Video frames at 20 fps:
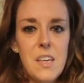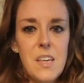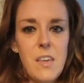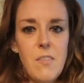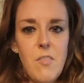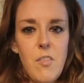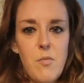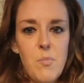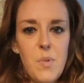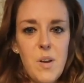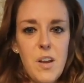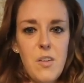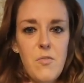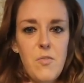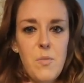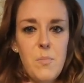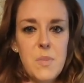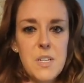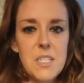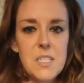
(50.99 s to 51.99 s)
Give everybody a
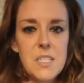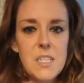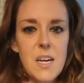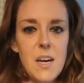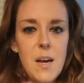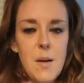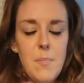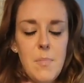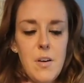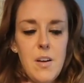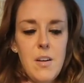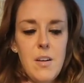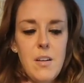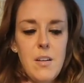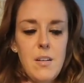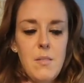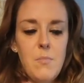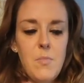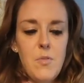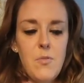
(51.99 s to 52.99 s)
few minutes to hop on
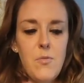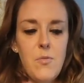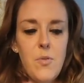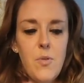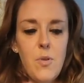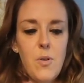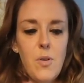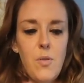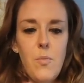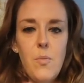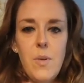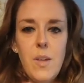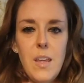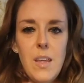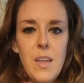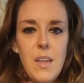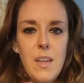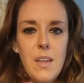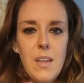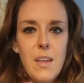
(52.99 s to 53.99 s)
before
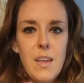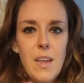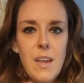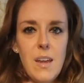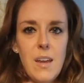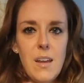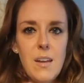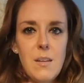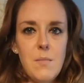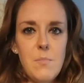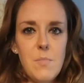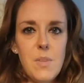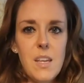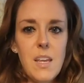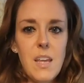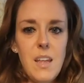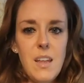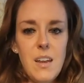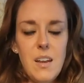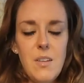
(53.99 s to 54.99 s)
we can
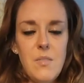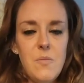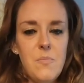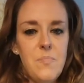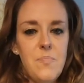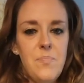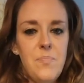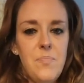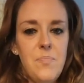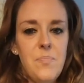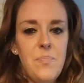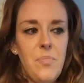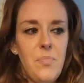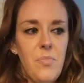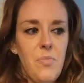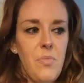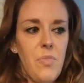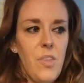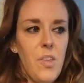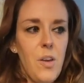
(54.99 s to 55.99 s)
begin.
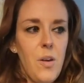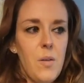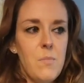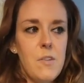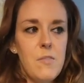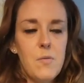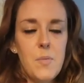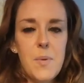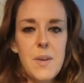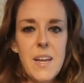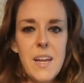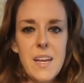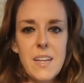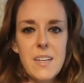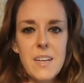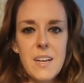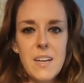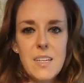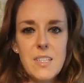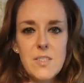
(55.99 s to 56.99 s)
Hope everybody
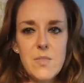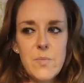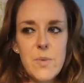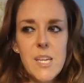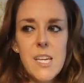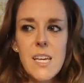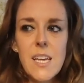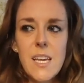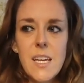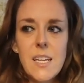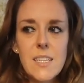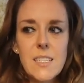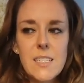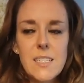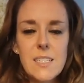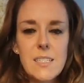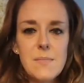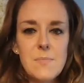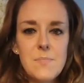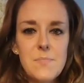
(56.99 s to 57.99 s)
had a nice
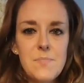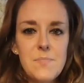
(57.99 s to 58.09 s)
weekend.